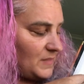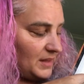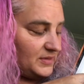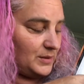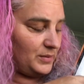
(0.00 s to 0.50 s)

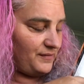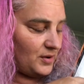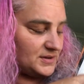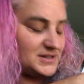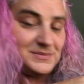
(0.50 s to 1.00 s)
then we've
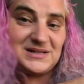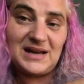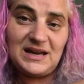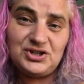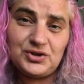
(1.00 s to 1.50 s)
got some
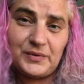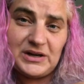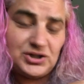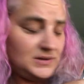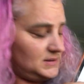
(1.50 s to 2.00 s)
stage
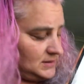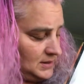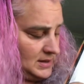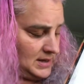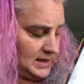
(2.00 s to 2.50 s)
directions,
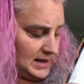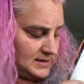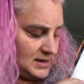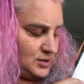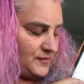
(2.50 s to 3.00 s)
and
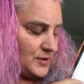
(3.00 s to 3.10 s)
then you've